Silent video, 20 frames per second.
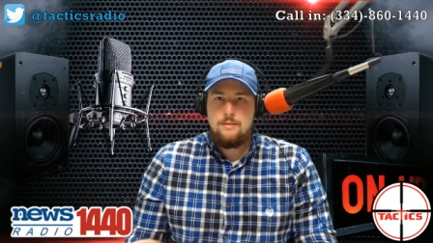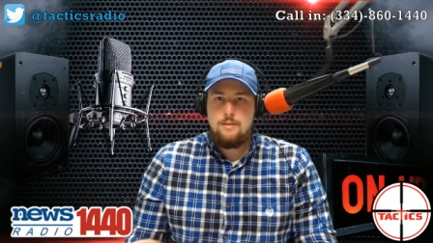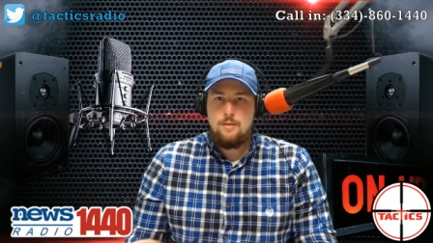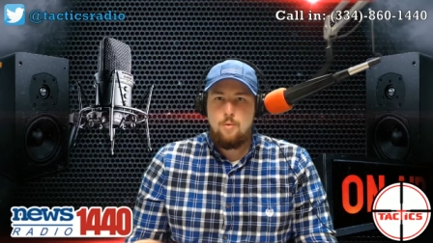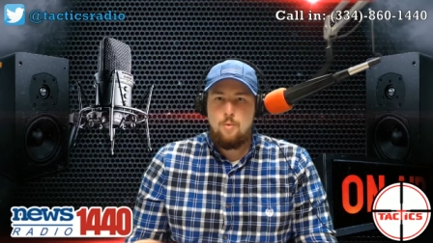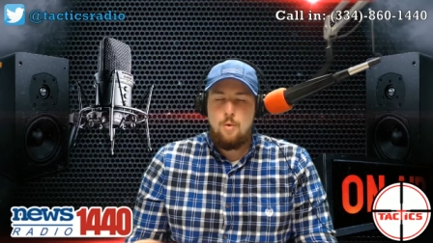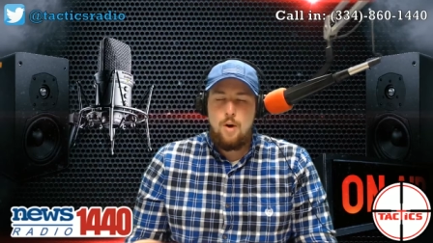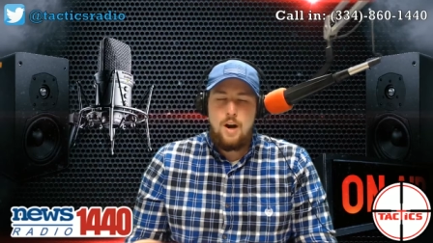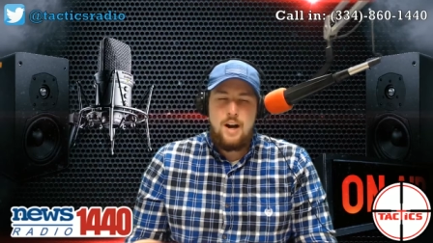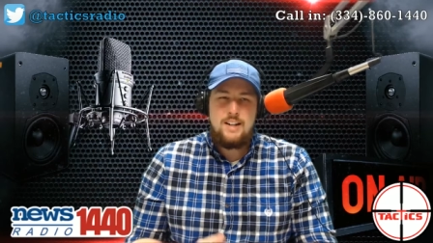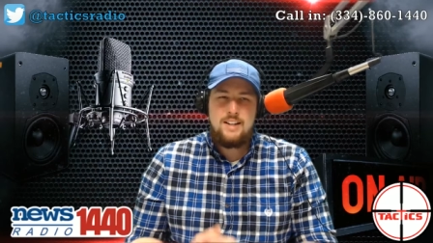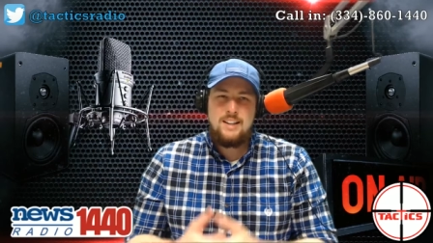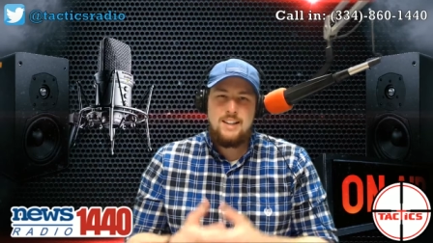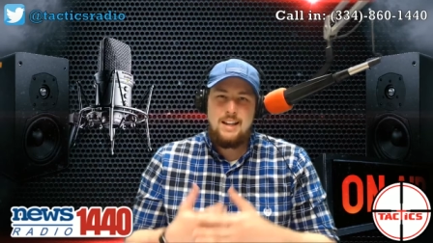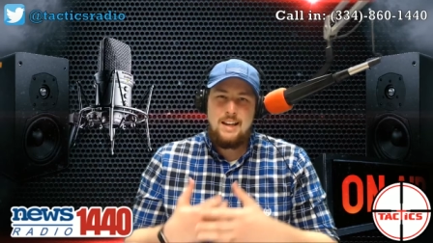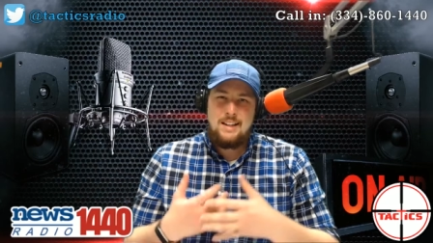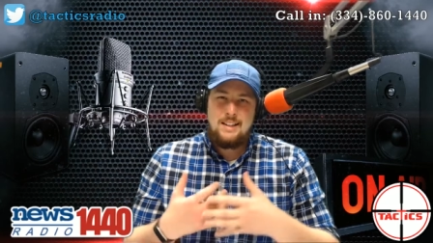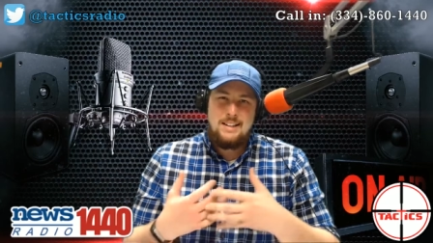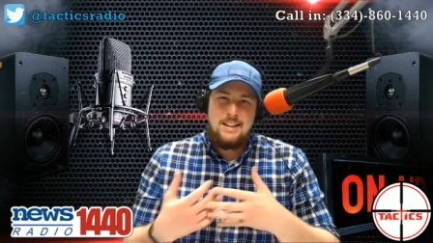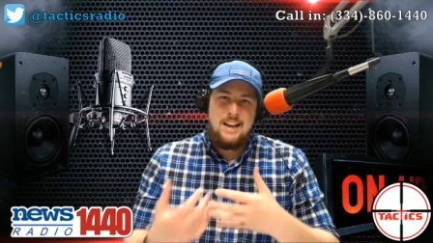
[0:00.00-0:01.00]
Why do
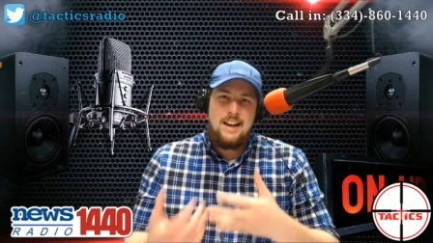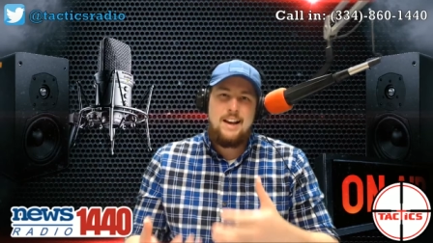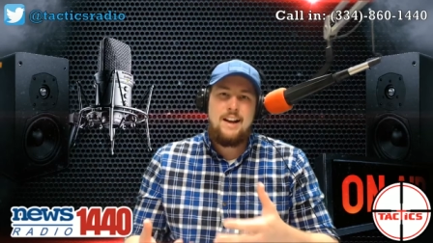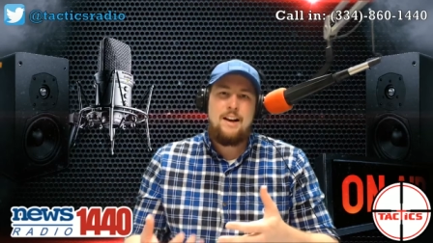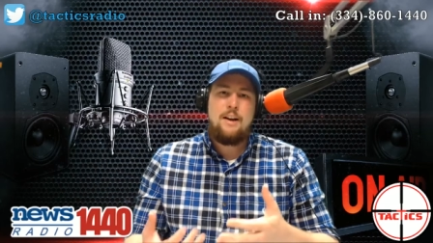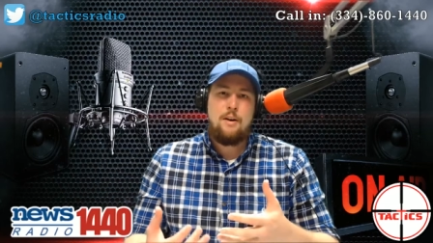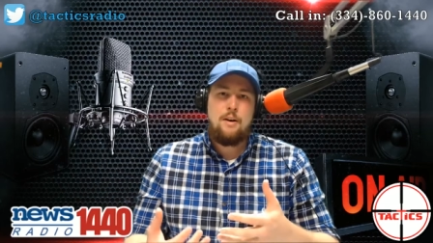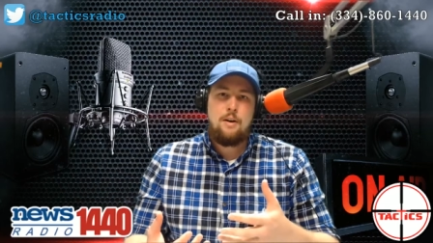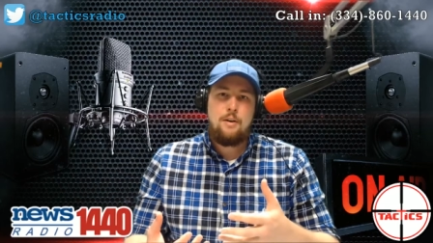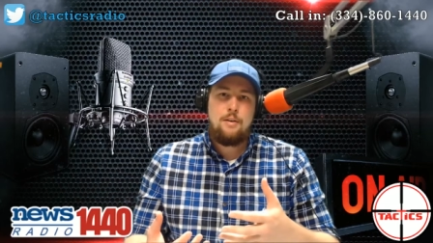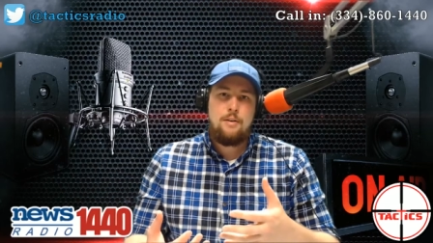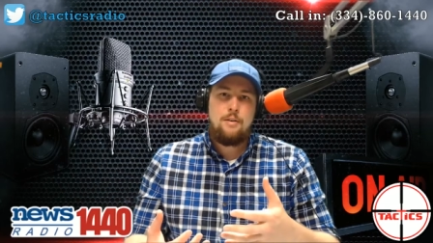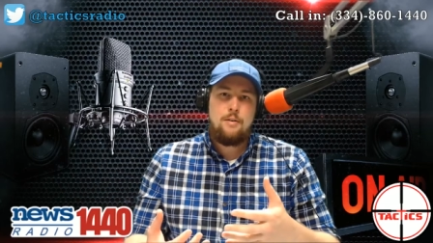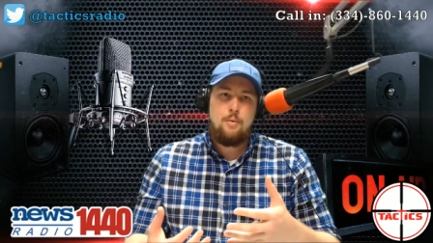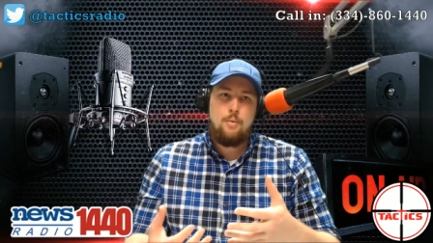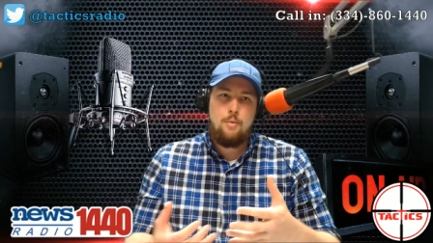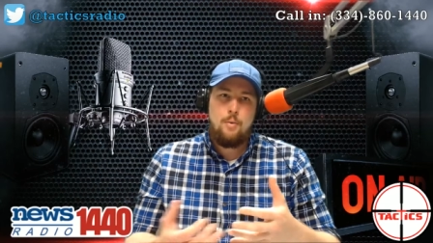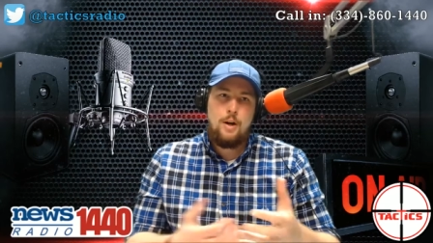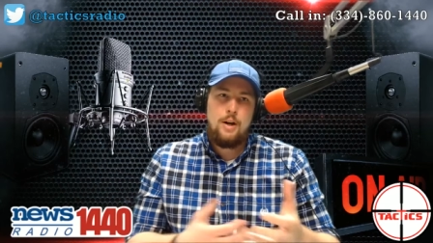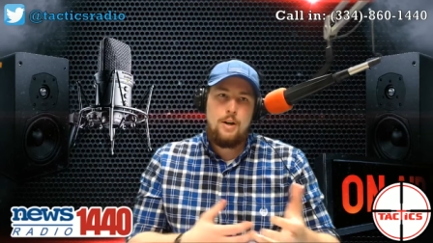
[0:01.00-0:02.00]
they care
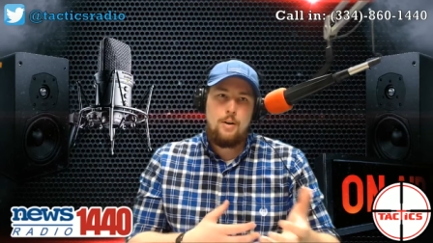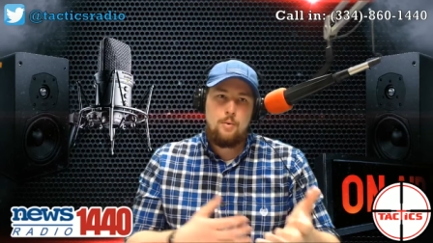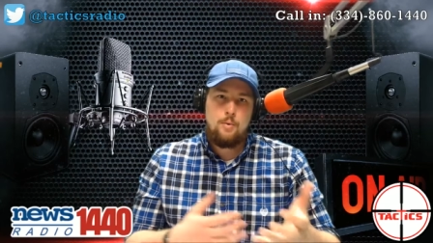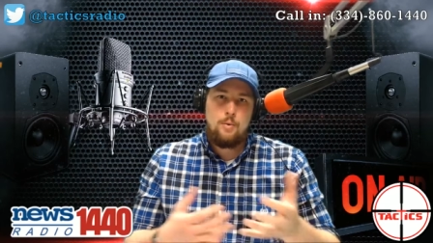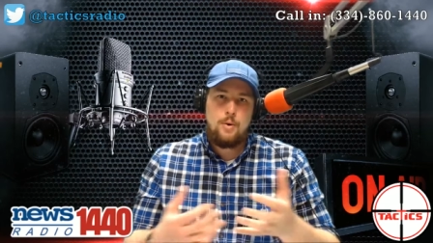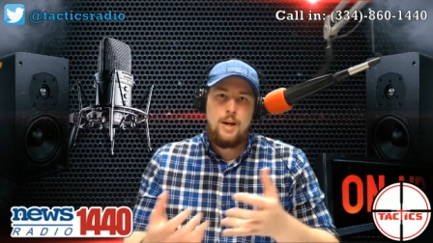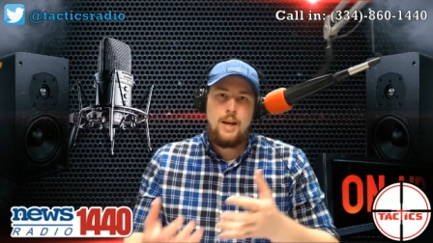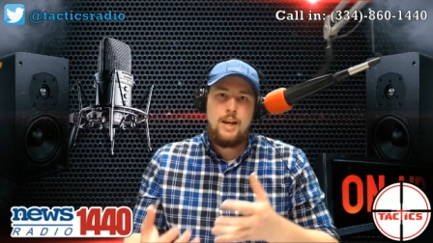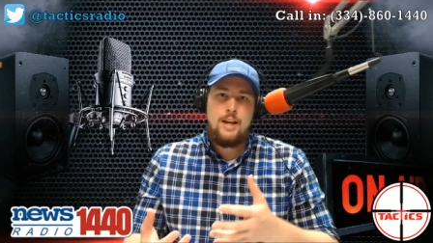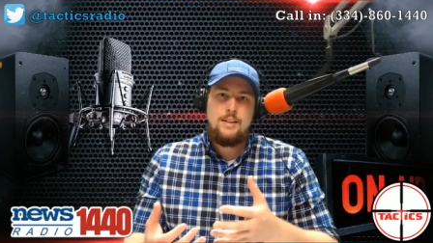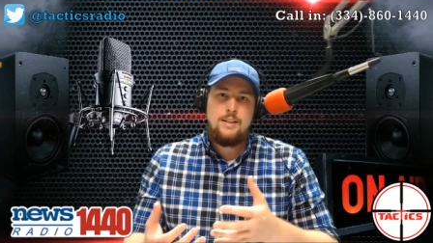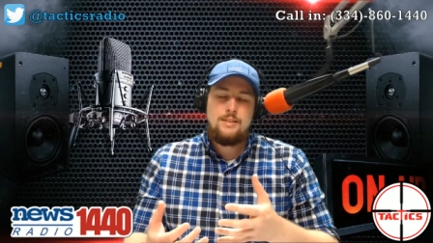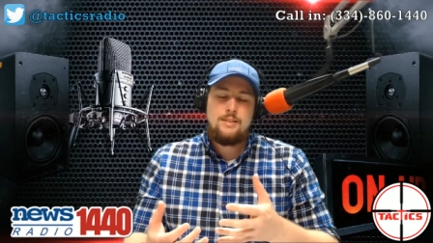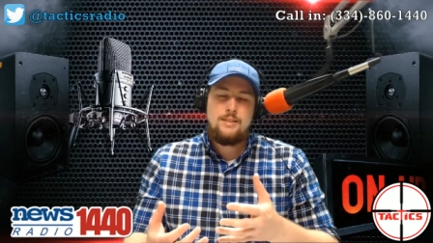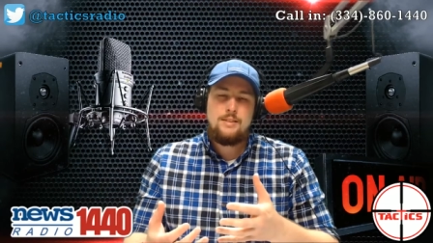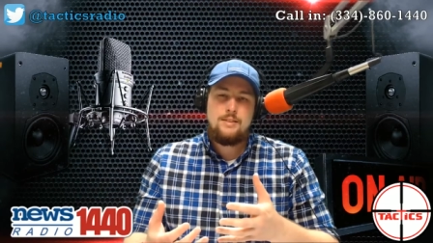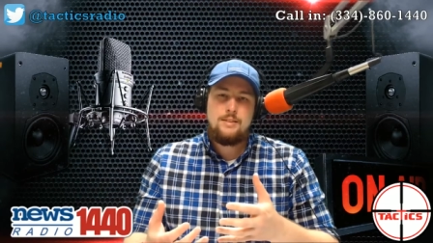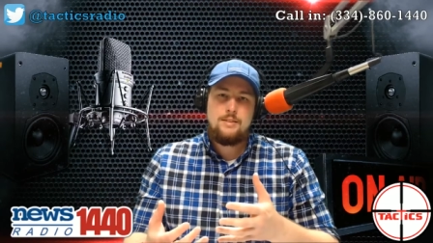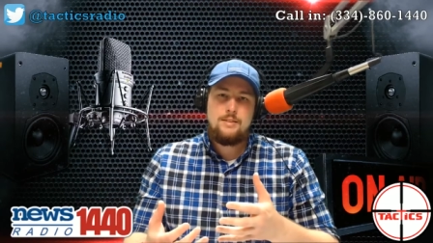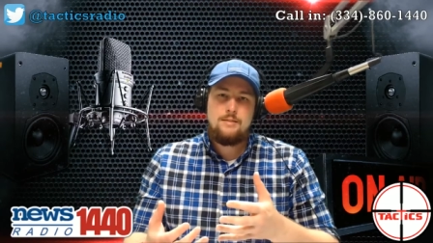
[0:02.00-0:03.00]
what
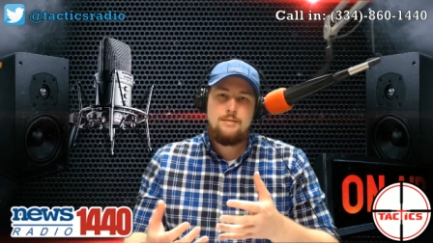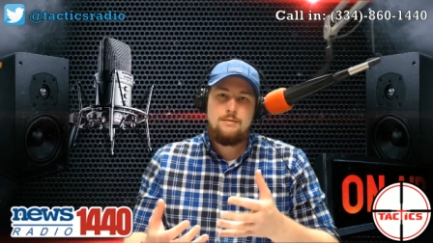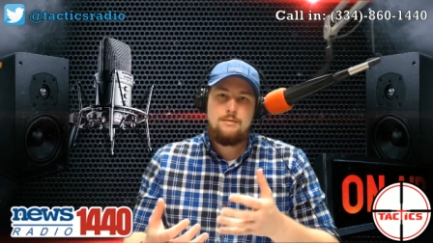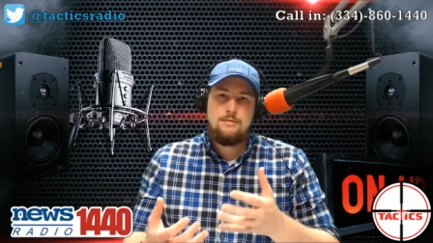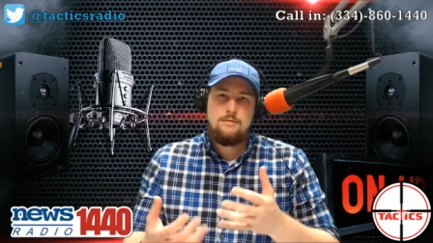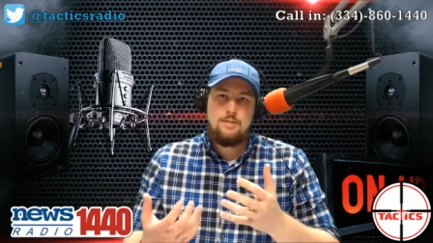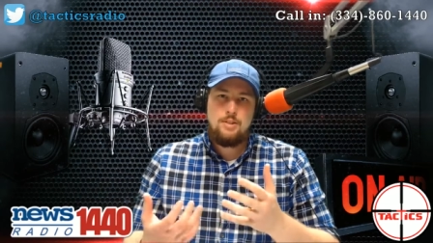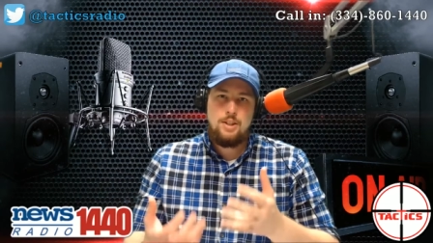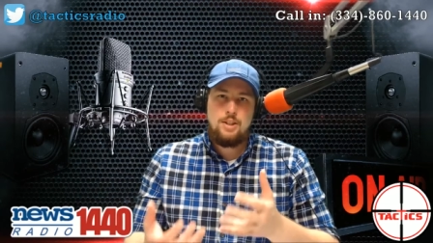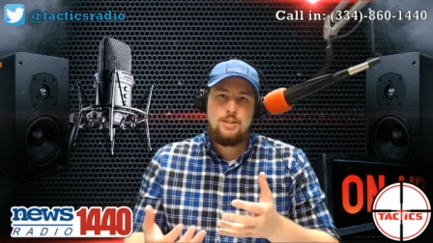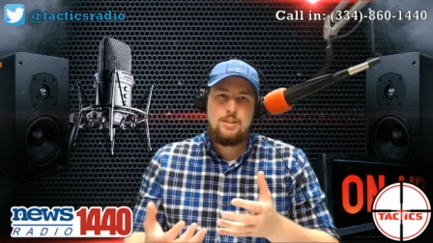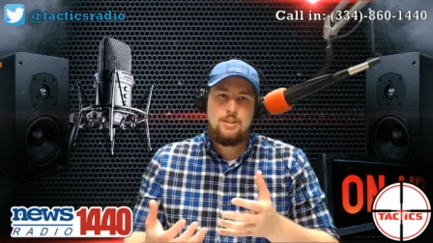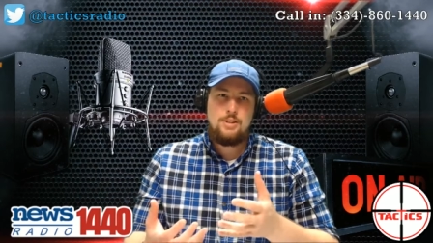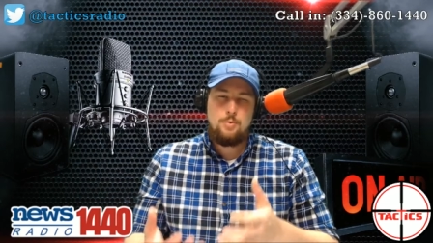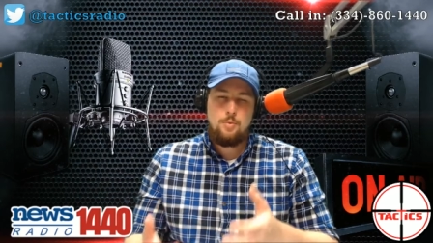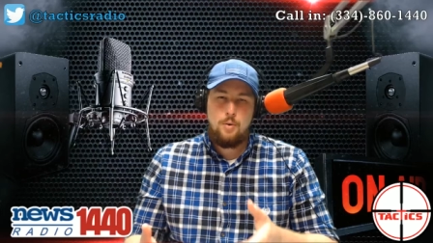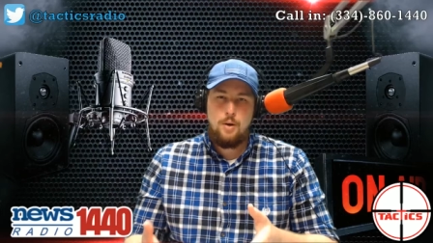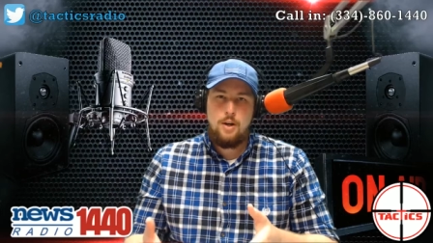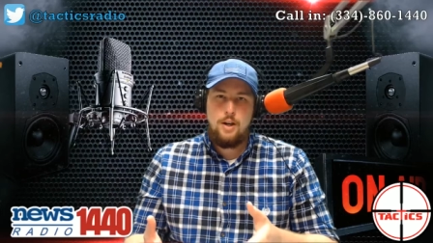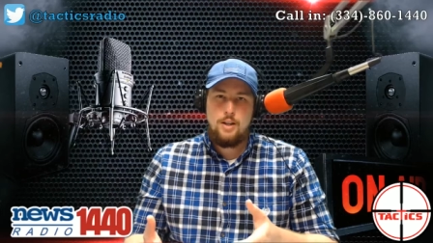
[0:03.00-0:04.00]
race Jesus
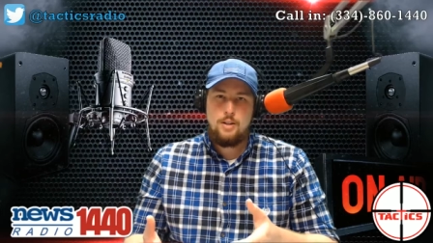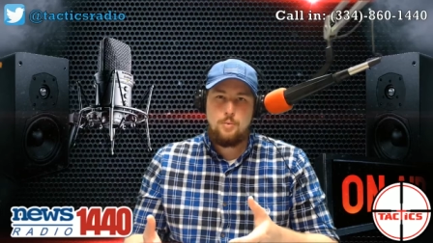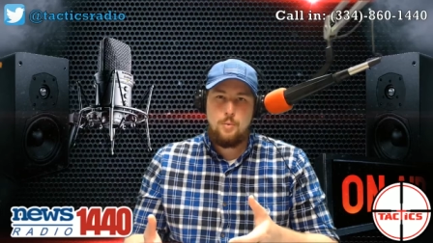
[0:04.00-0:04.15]
was?